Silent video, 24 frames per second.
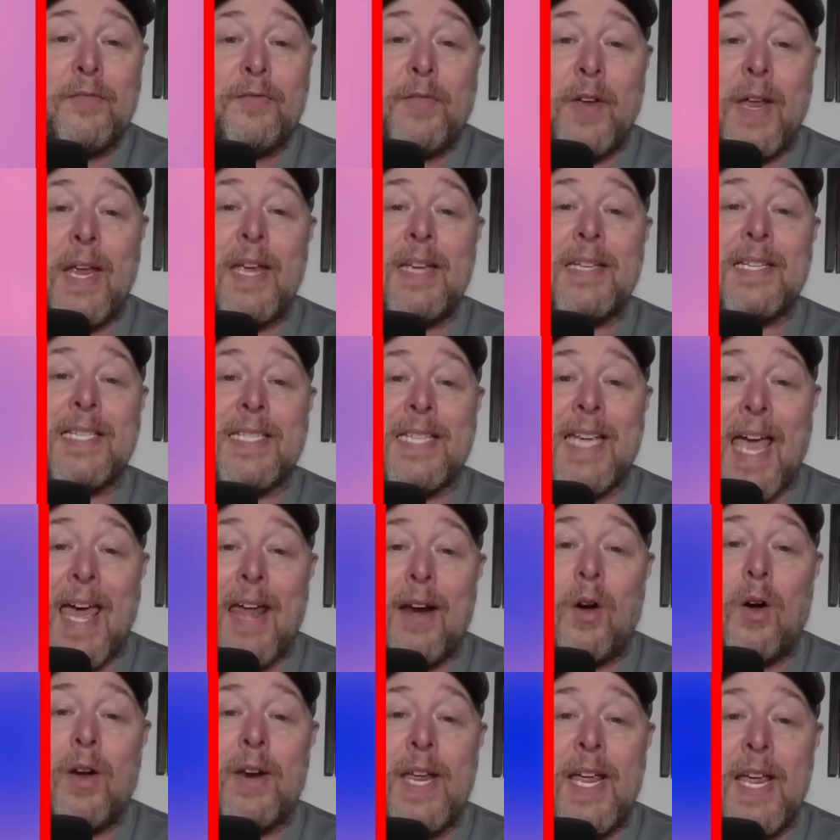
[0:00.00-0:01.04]
Fee
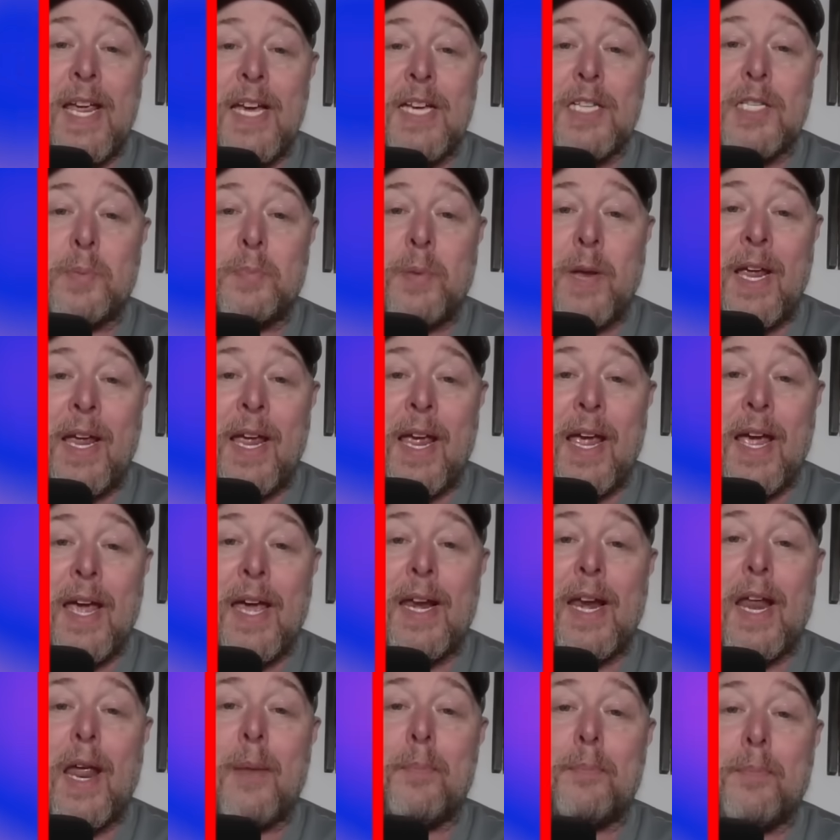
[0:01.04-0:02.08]
sat on
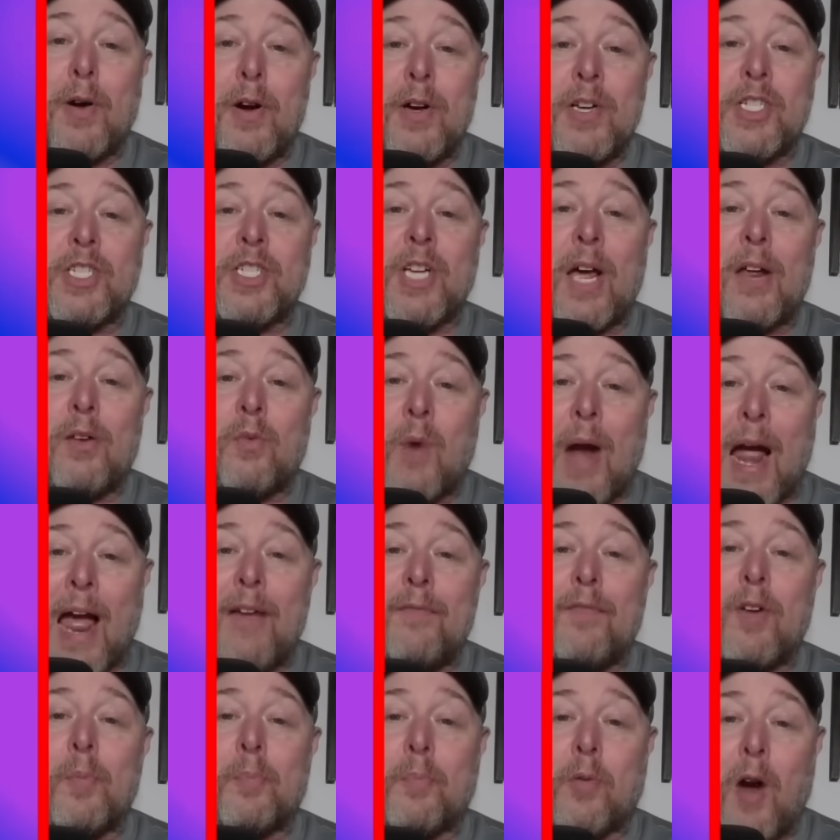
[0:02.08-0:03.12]
ESPN and pushed
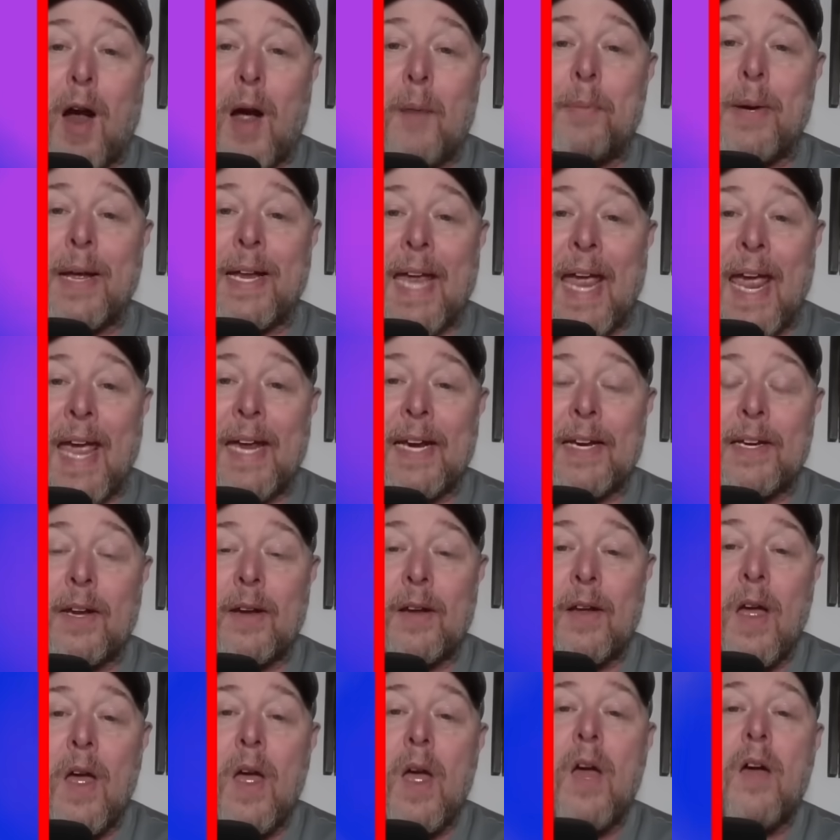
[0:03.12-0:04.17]
Unrivaled
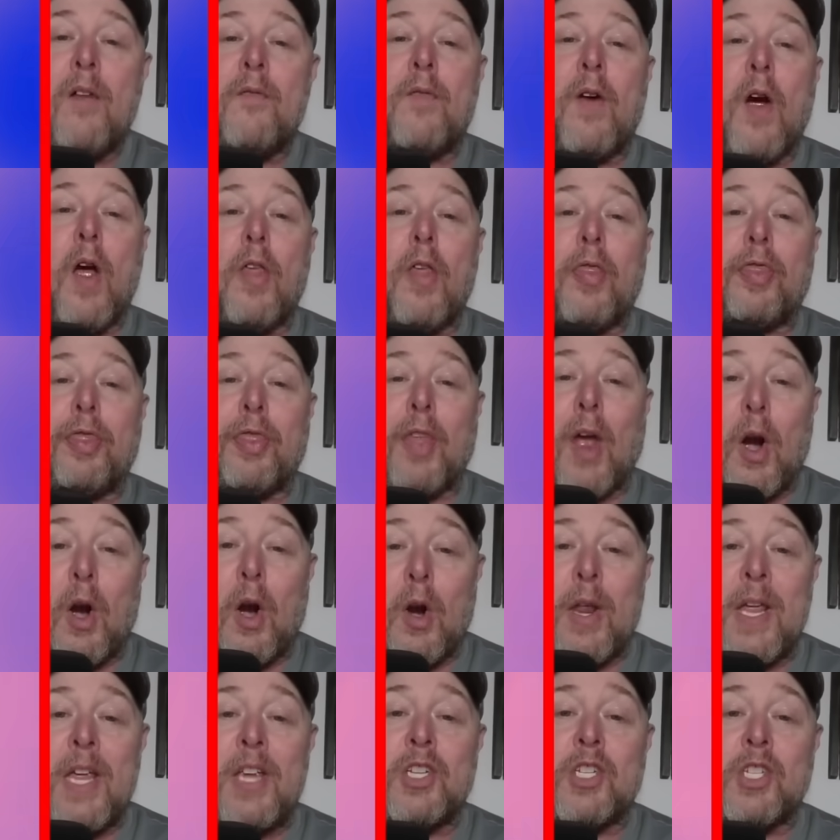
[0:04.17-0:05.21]
propaganda for
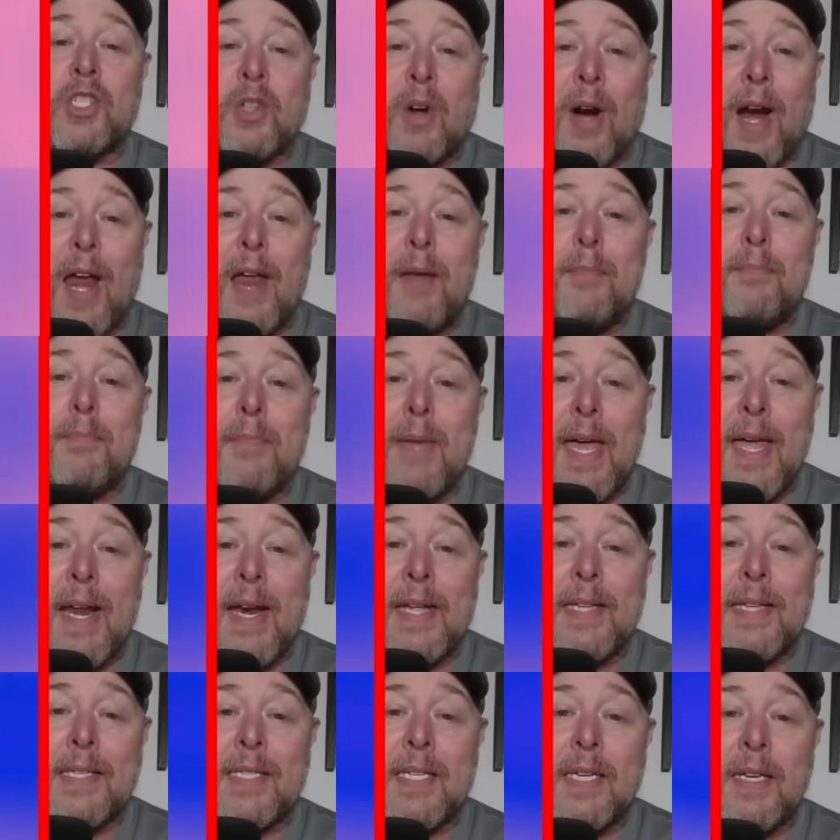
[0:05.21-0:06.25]
30 straight
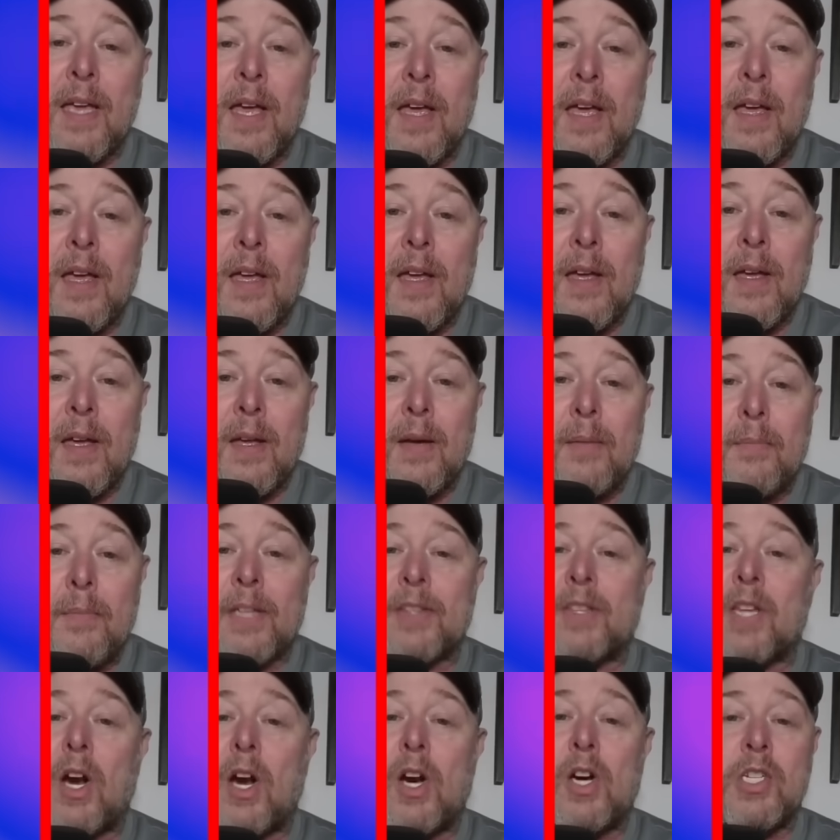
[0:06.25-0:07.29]
minutes.
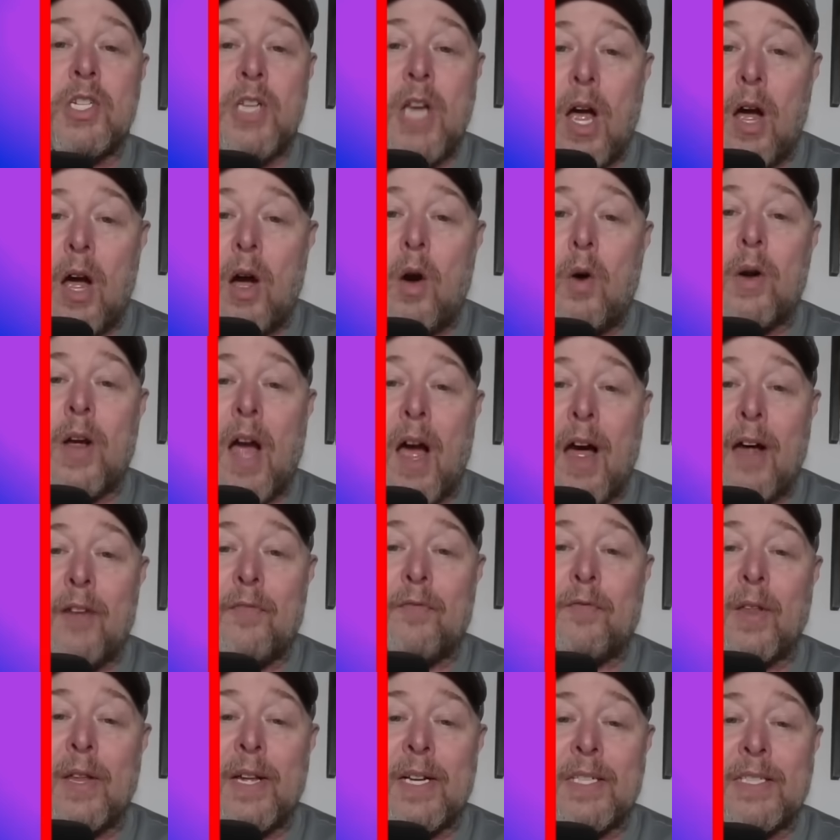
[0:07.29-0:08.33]
But there's no
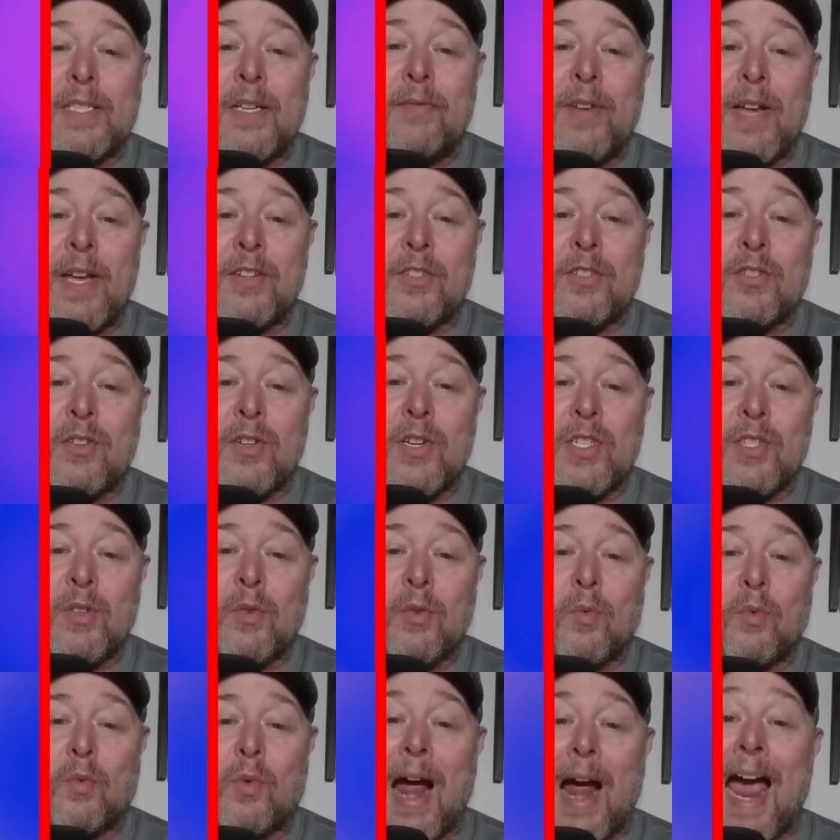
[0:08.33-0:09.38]
conflict of
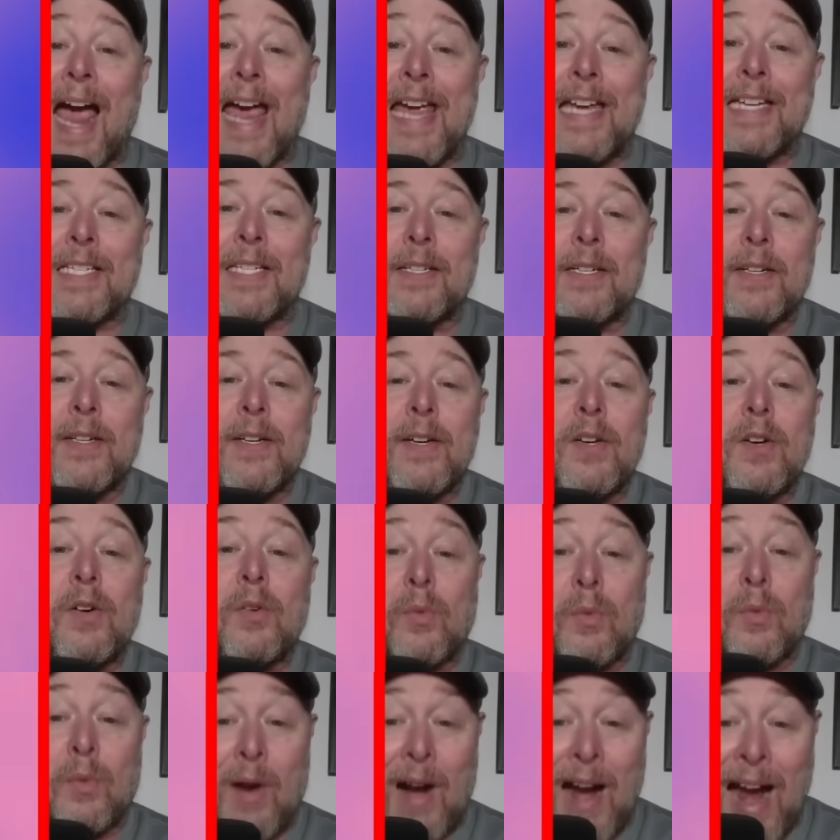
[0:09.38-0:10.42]
interest, right?
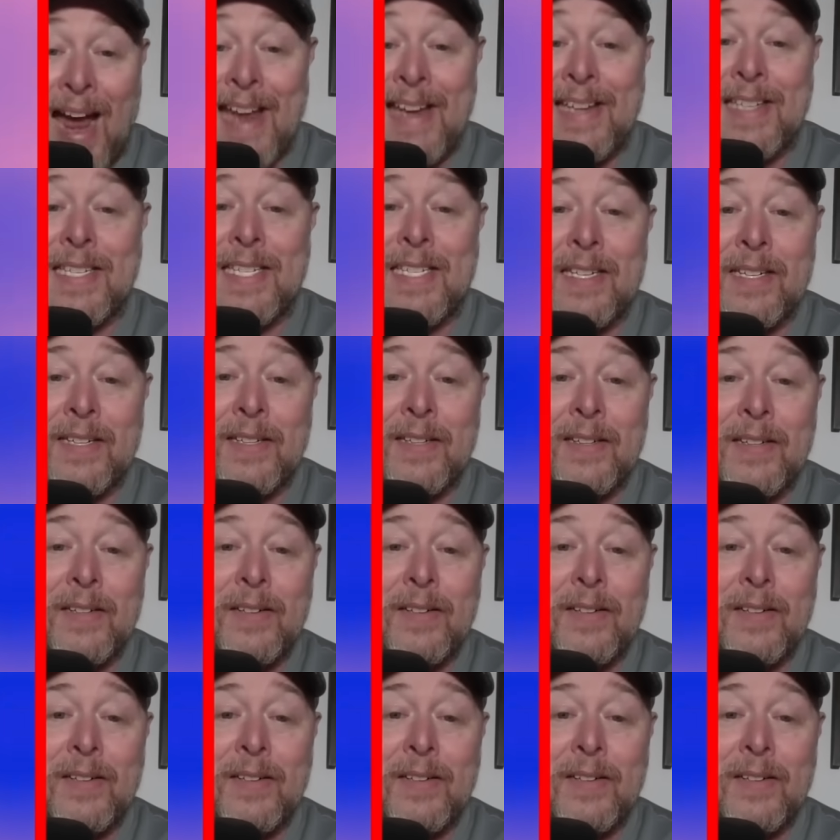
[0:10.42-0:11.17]
Right?